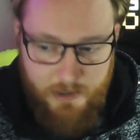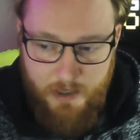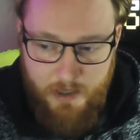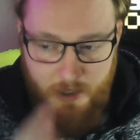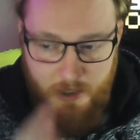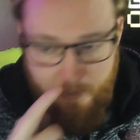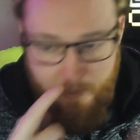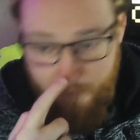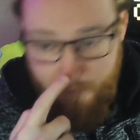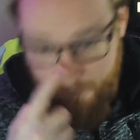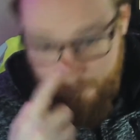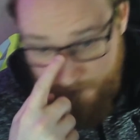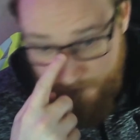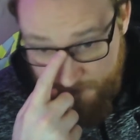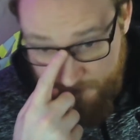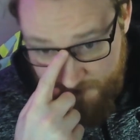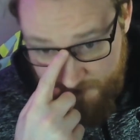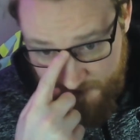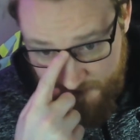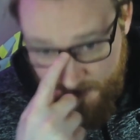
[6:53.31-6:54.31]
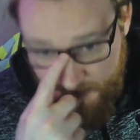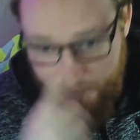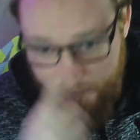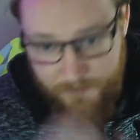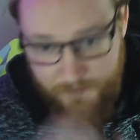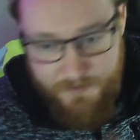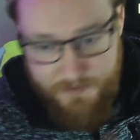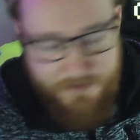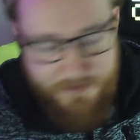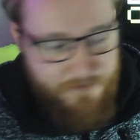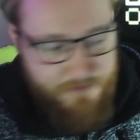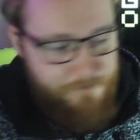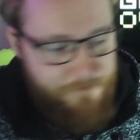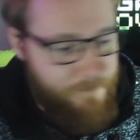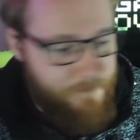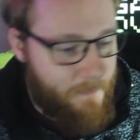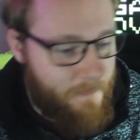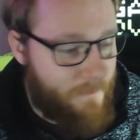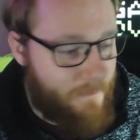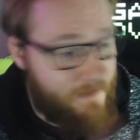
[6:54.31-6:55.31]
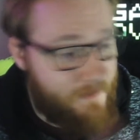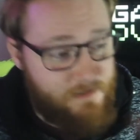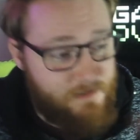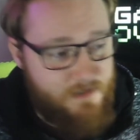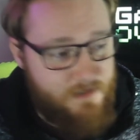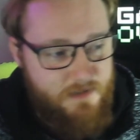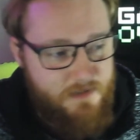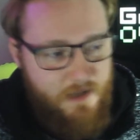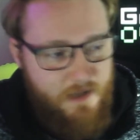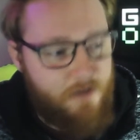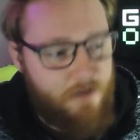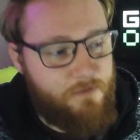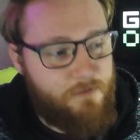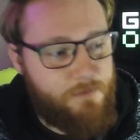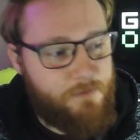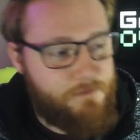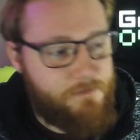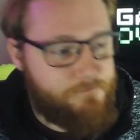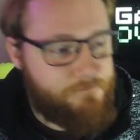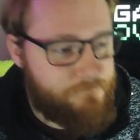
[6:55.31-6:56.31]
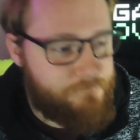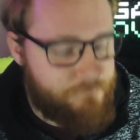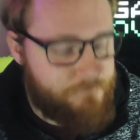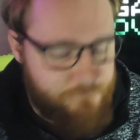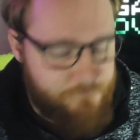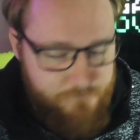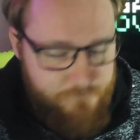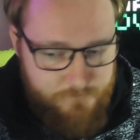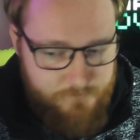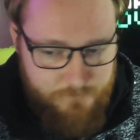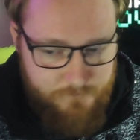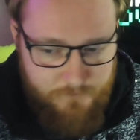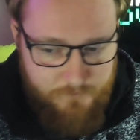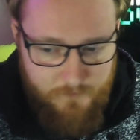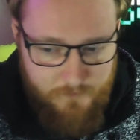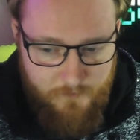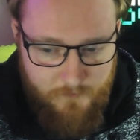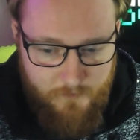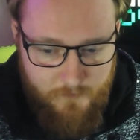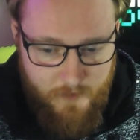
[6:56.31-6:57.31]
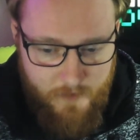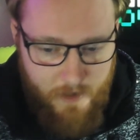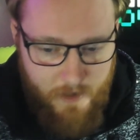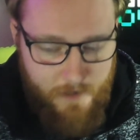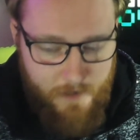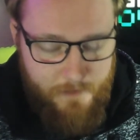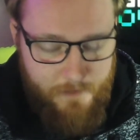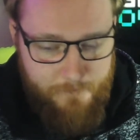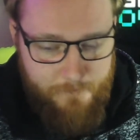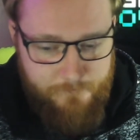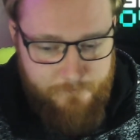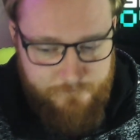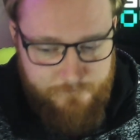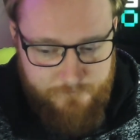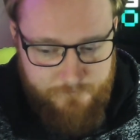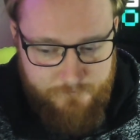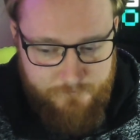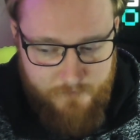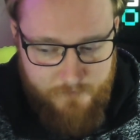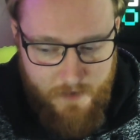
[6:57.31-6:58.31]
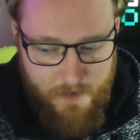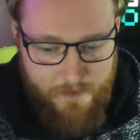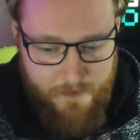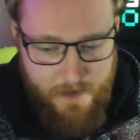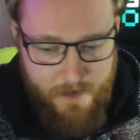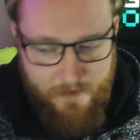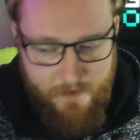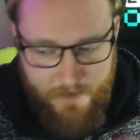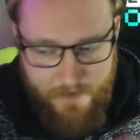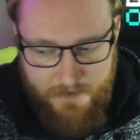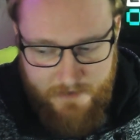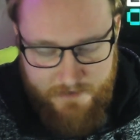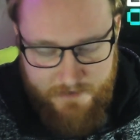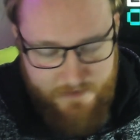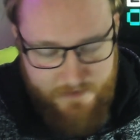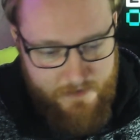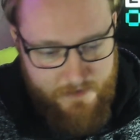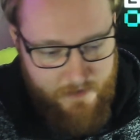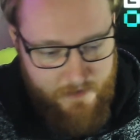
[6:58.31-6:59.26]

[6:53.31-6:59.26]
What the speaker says: But for everything else, doesn't help. And that's the thing.